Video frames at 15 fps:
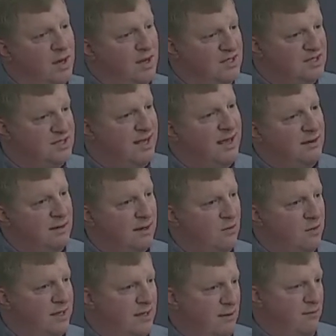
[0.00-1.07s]
But on Saturday,
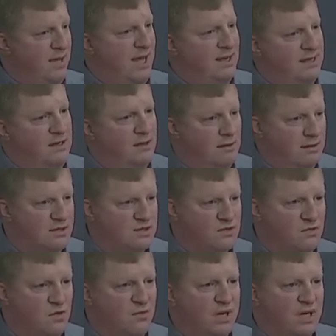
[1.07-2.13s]
we come back here to
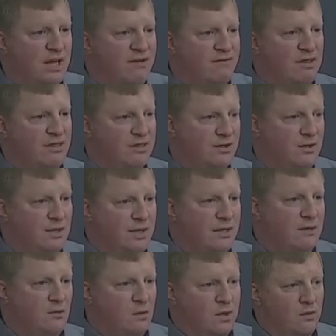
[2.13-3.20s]
this room at 11.30,